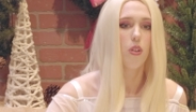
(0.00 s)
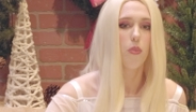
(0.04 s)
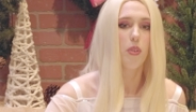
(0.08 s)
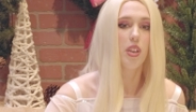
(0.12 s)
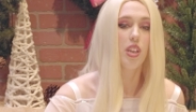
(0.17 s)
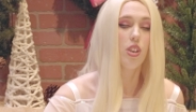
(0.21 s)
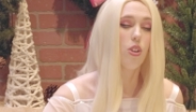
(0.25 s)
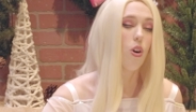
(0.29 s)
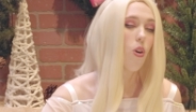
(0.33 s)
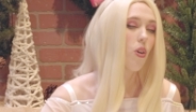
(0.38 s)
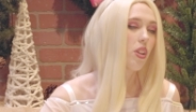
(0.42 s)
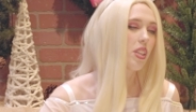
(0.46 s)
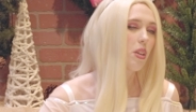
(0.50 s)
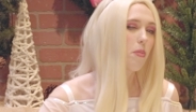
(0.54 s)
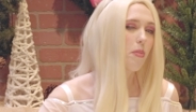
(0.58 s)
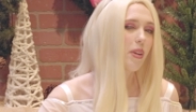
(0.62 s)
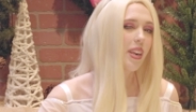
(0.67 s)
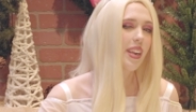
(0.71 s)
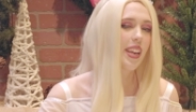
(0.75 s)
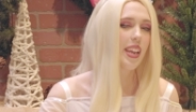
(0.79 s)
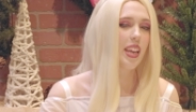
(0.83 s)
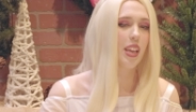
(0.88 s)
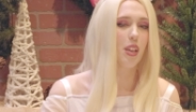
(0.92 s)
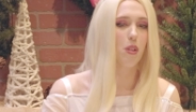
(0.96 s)
We can hold up
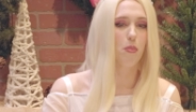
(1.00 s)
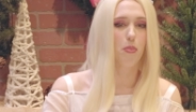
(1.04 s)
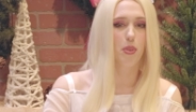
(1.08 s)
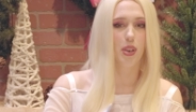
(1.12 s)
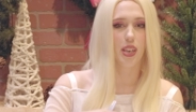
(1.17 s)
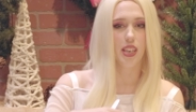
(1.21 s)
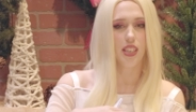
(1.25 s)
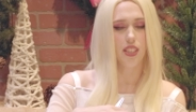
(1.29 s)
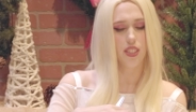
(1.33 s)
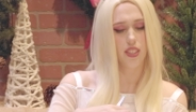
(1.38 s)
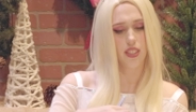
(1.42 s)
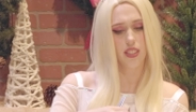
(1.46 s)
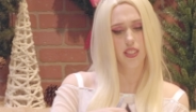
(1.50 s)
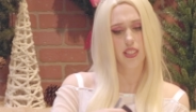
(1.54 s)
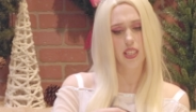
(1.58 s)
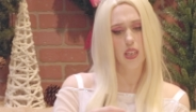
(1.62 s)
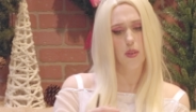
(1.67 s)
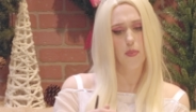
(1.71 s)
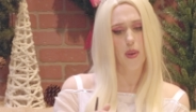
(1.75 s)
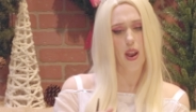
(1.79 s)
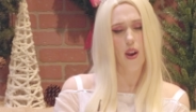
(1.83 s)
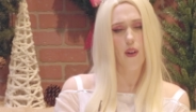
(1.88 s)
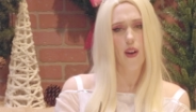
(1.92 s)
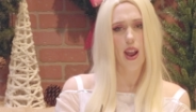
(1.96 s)
our handprint to see
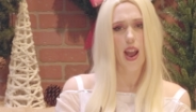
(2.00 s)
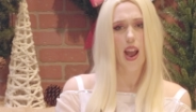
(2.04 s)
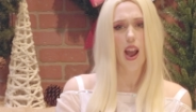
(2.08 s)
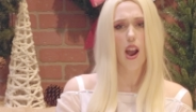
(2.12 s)
about